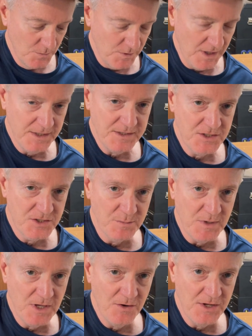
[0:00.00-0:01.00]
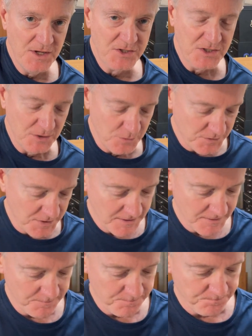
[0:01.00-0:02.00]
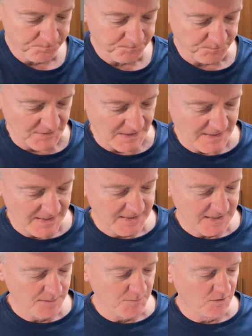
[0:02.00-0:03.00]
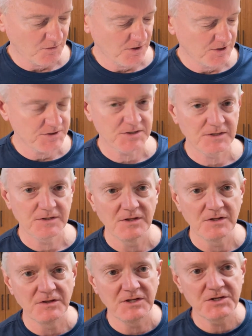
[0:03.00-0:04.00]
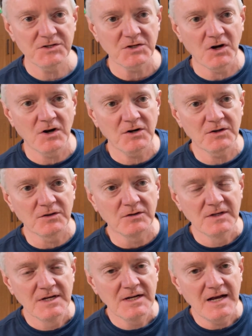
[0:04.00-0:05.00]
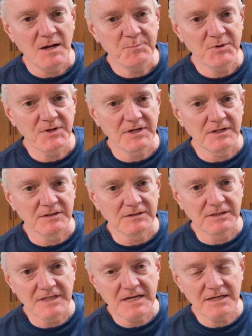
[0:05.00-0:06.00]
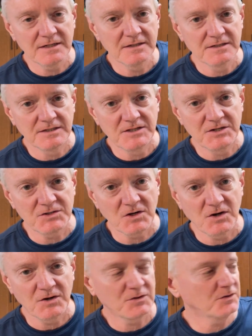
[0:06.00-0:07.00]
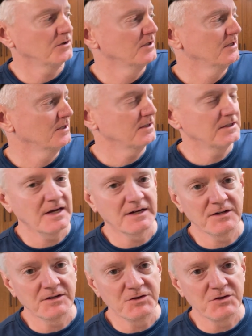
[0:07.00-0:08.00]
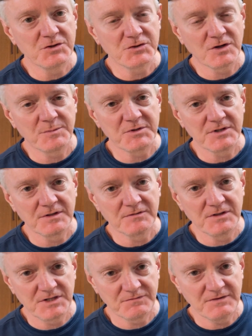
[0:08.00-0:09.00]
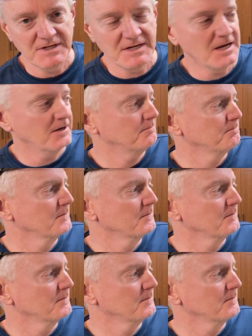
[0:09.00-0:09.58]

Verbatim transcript: Well, I did some internet sleuthing and I came across this article. I'll put a link to this article down in the description of this video.